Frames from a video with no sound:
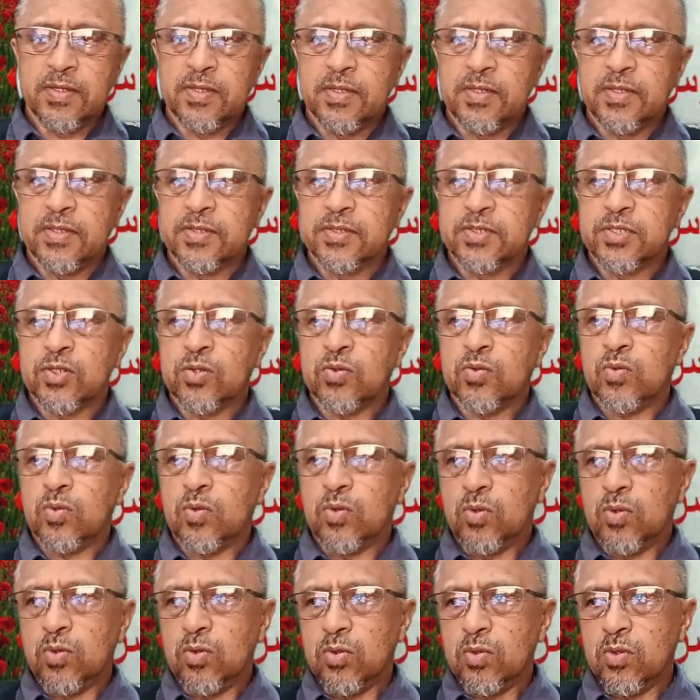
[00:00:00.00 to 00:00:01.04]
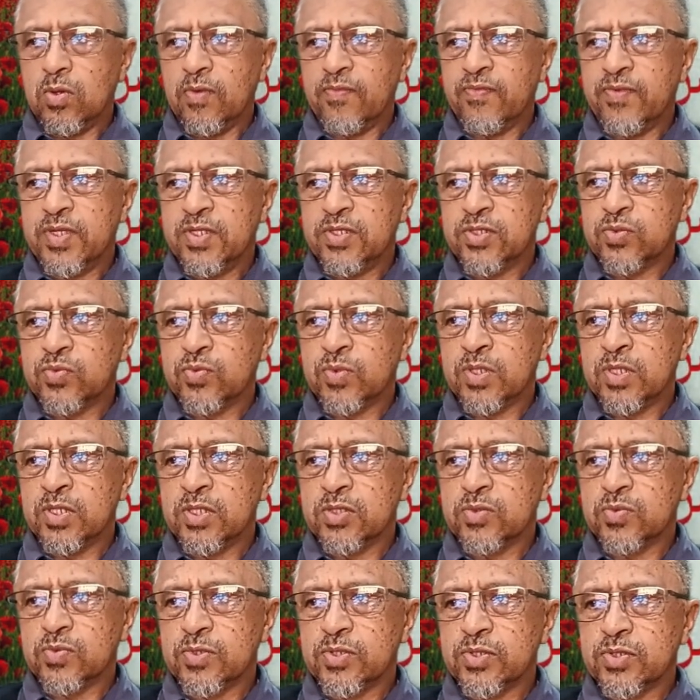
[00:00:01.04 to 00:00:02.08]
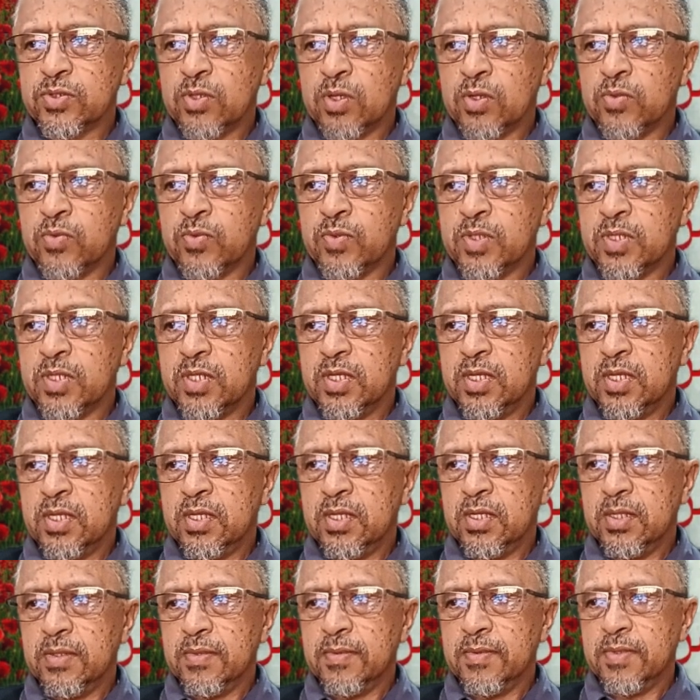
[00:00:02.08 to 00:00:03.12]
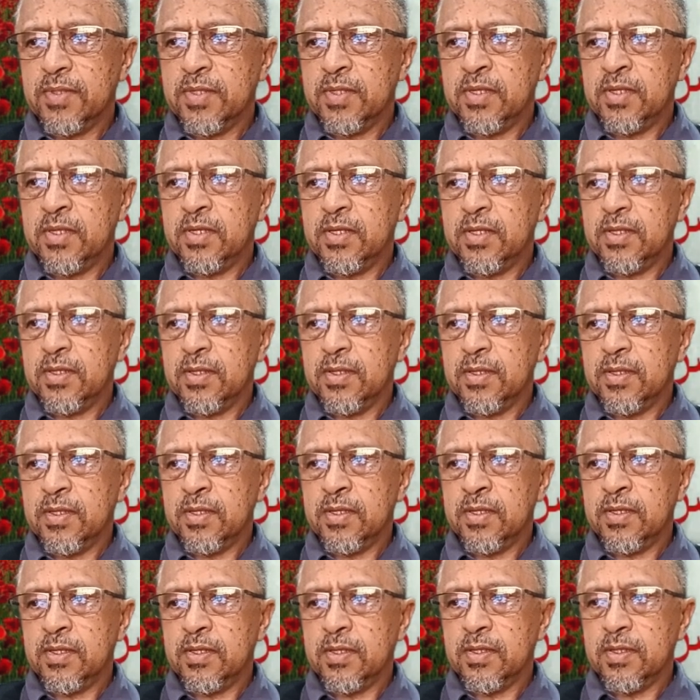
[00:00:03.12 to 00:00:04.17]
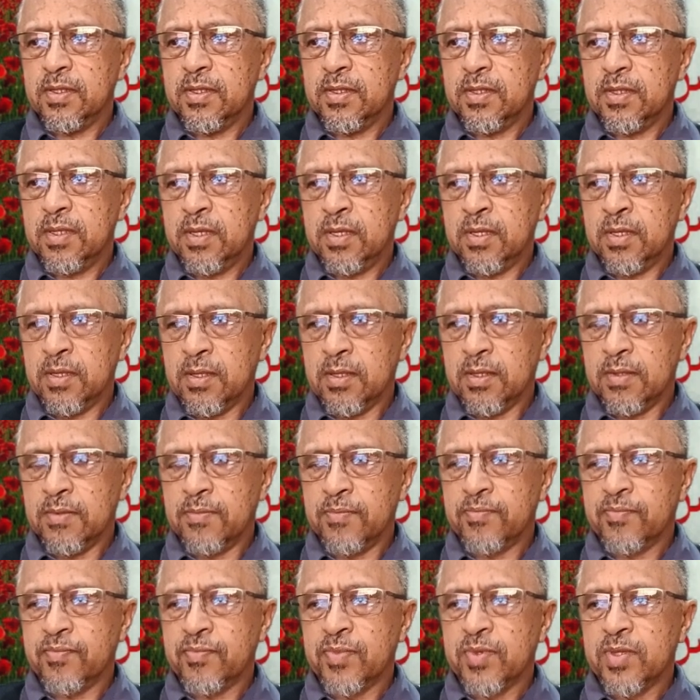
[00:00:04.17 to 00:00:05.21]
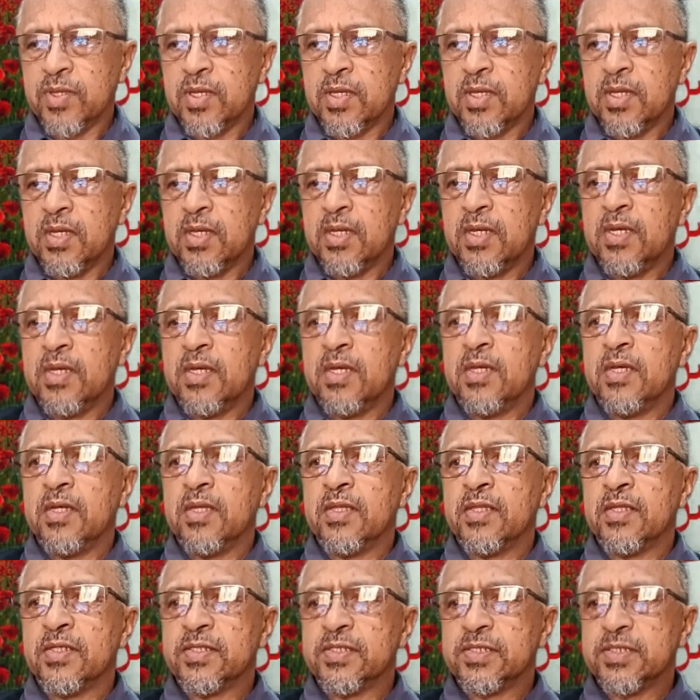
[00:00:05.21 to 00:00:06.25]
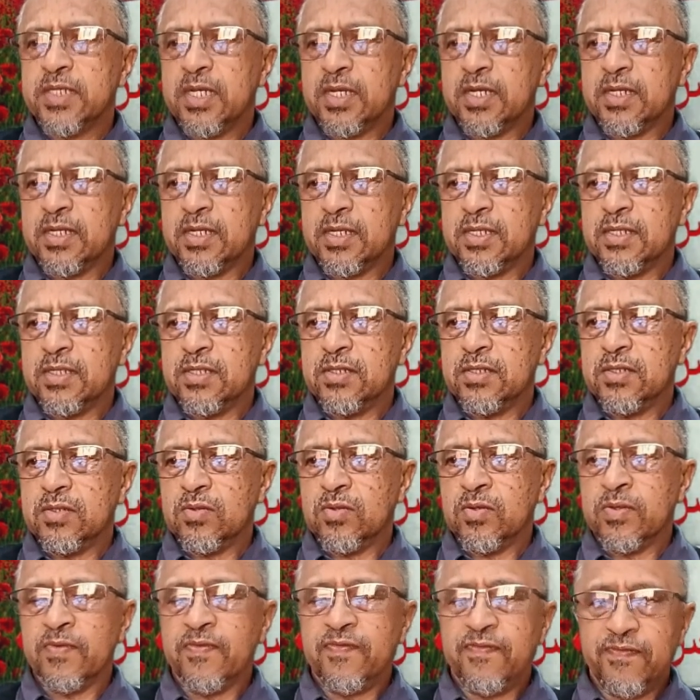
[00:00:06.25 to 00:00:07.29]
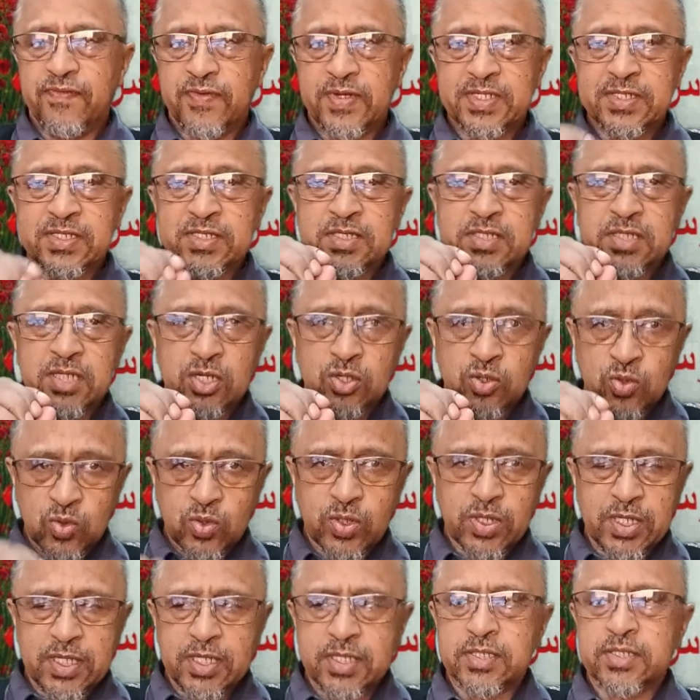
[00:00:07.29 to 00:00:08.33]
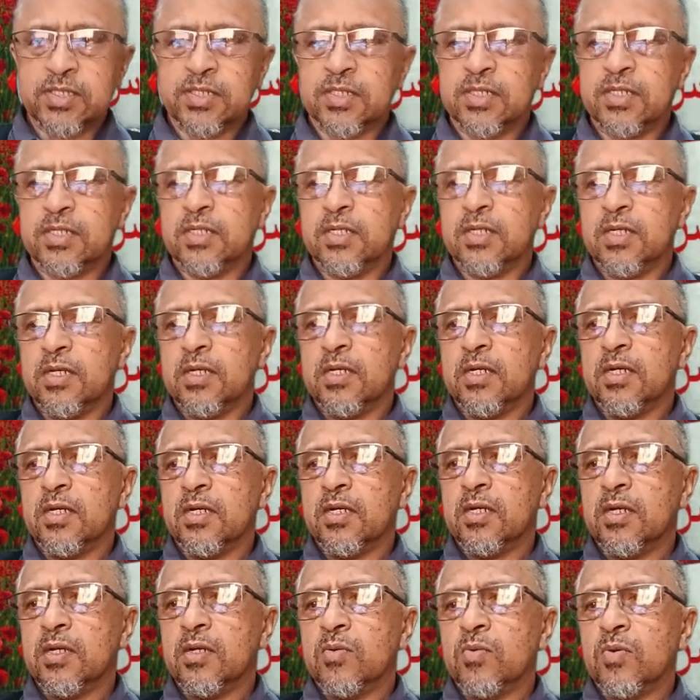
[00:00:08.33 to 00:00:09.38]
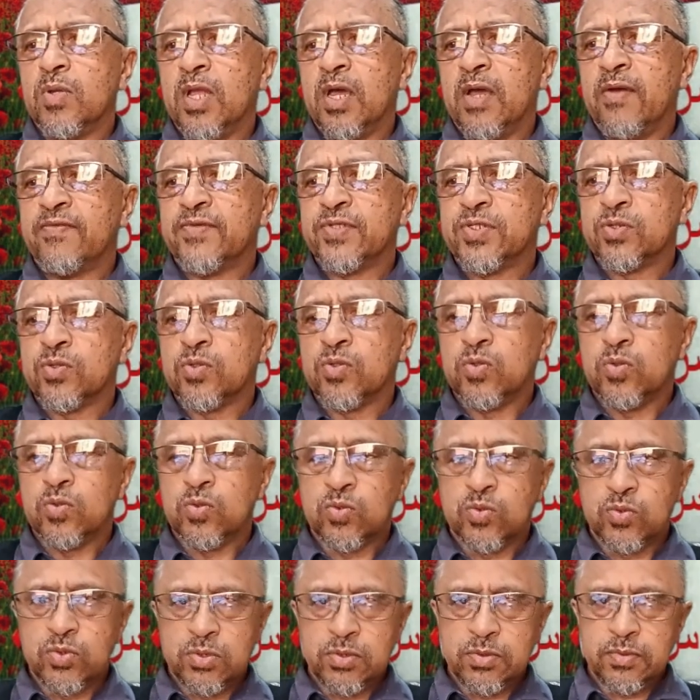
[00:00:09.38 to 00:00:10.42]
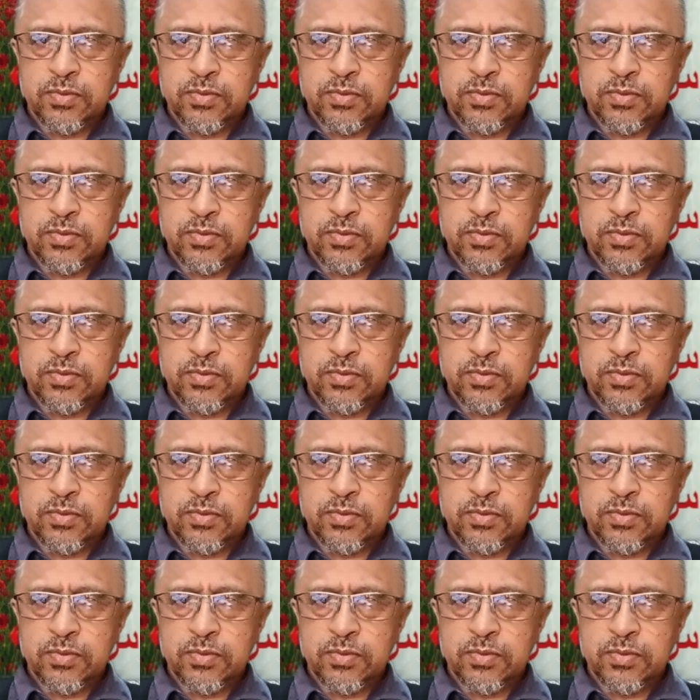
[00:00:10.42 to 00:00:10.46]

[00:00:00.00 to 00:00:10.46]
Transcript: So all of these words will start with I, I, I, I. The second or the first root letter will have sukoon,